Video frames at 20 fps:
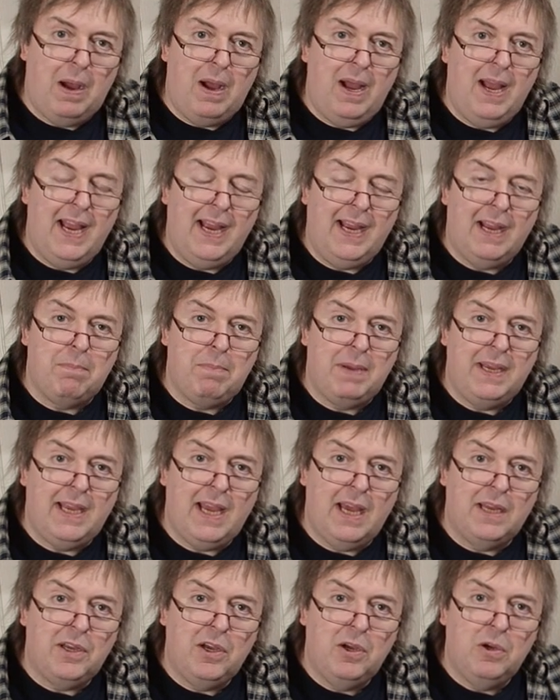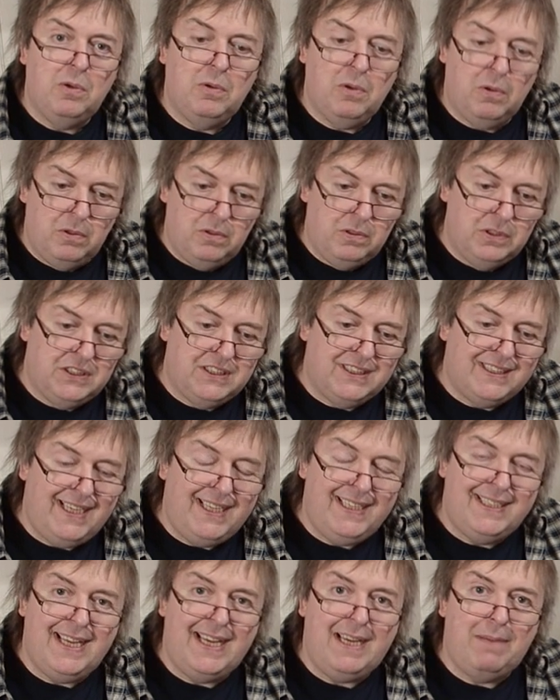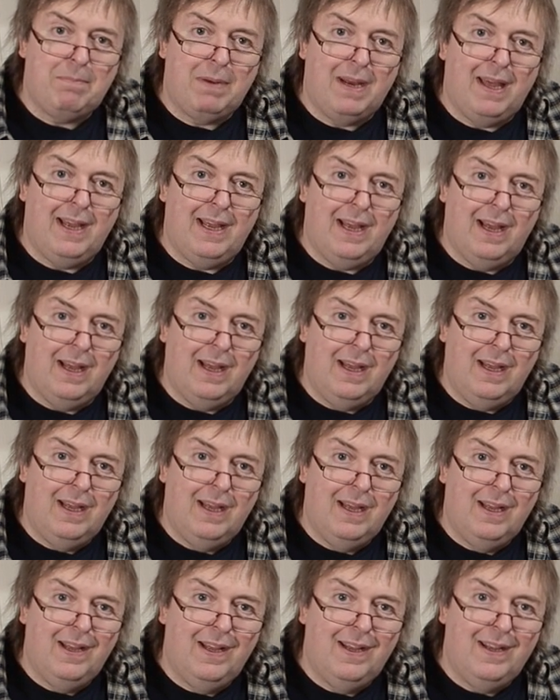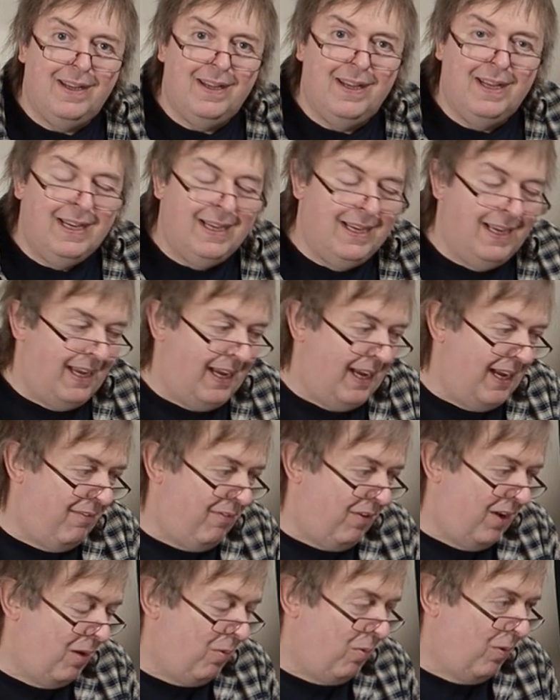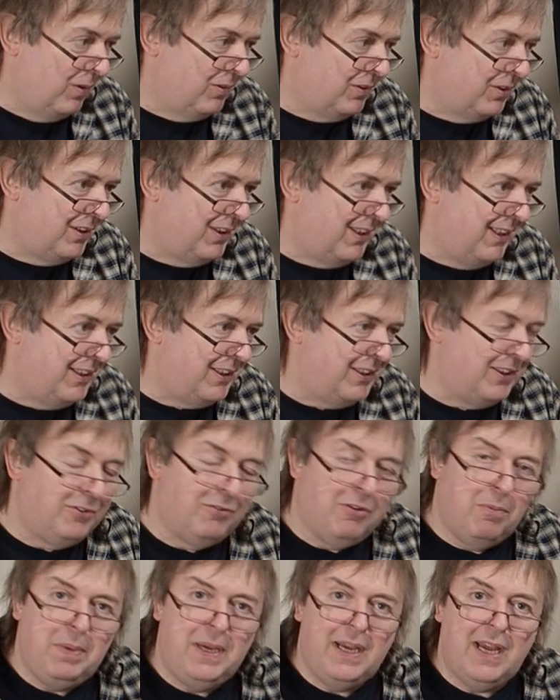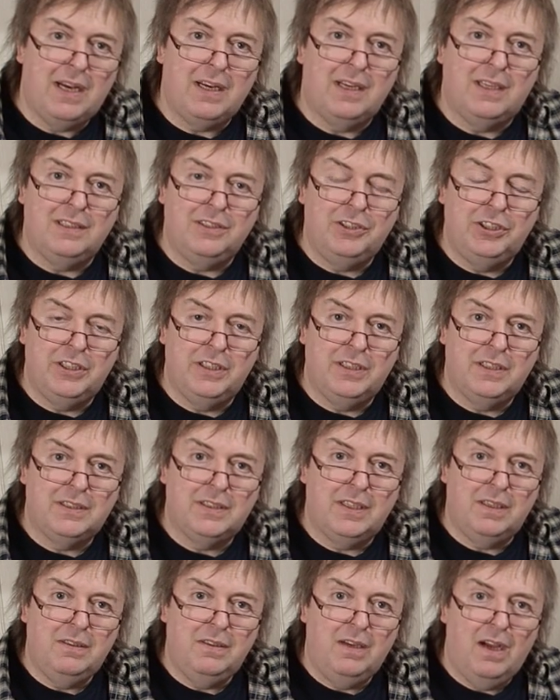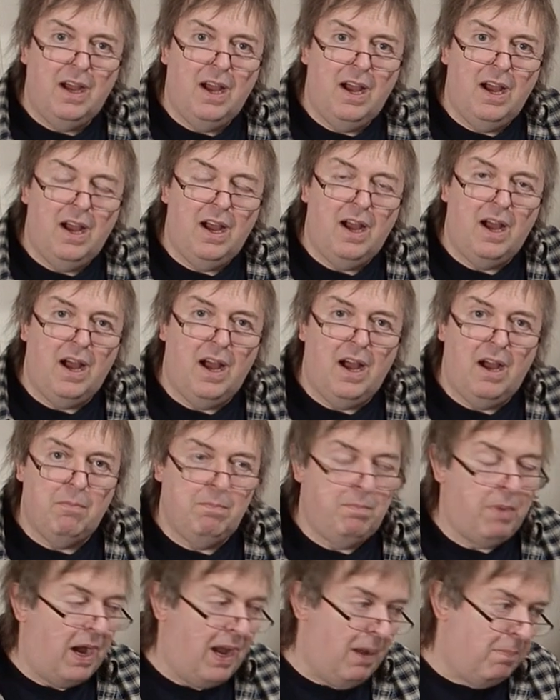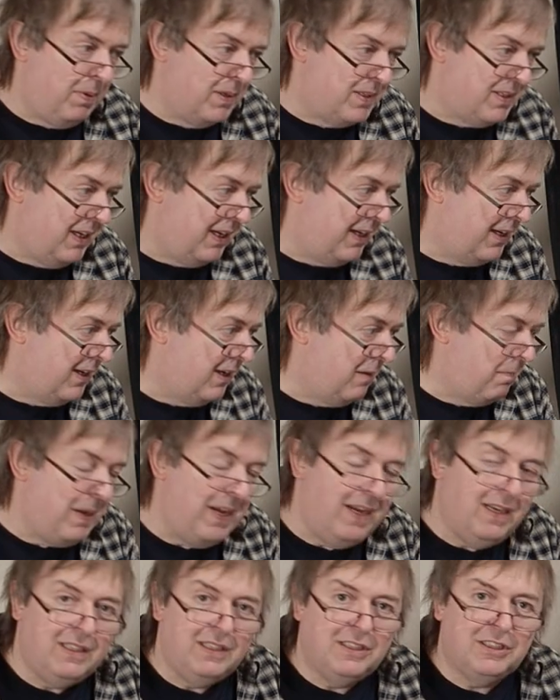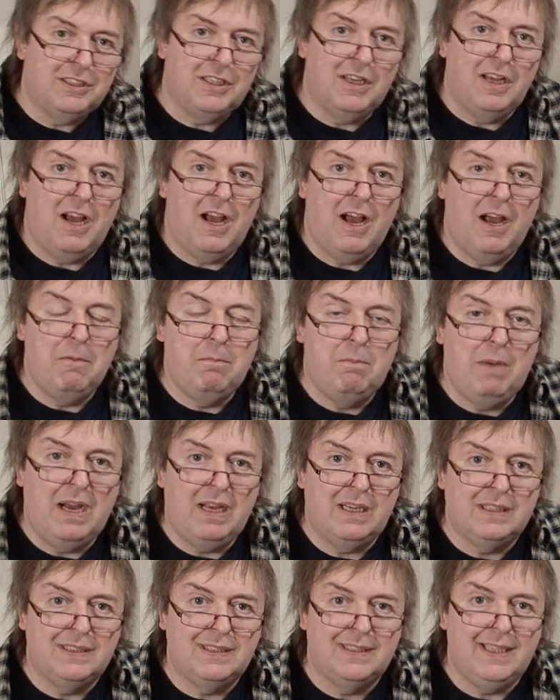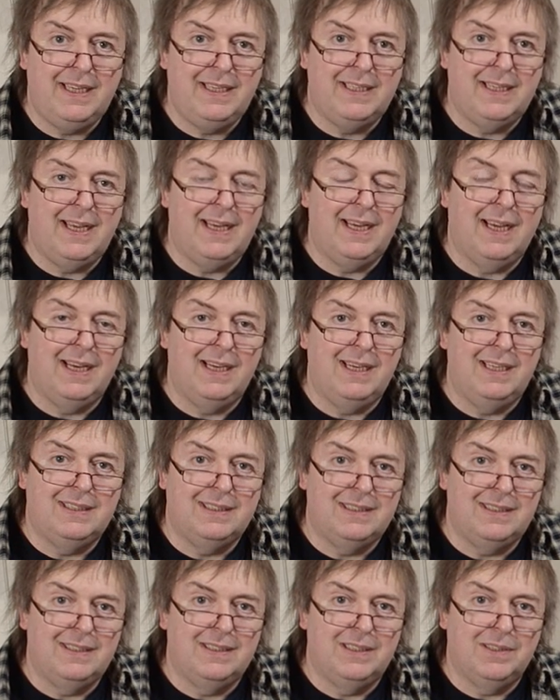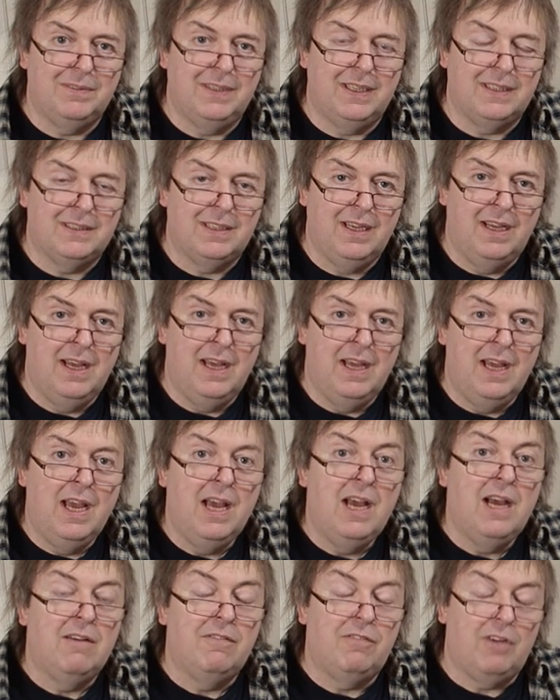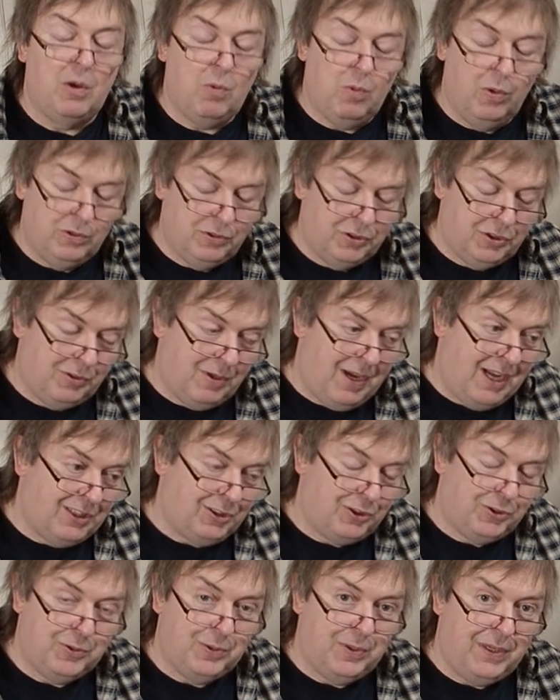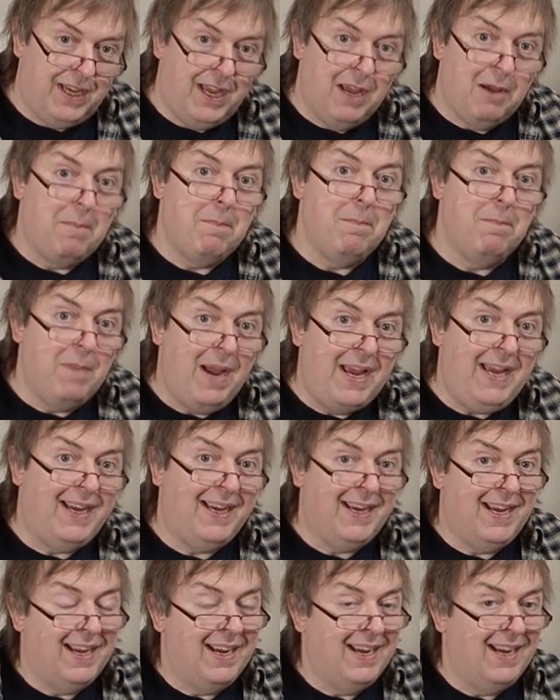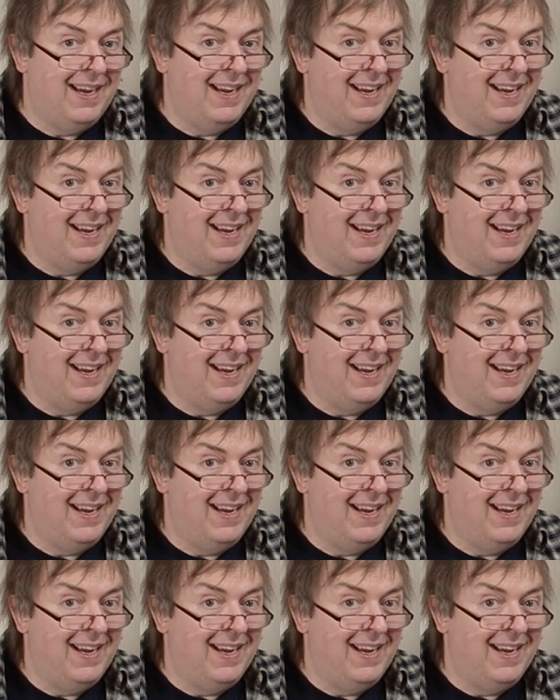buying a piano or a CD player. If I want to listen to a piano concerto by a particular pianist, I'll buy a CD and listen to it. If I want to actually make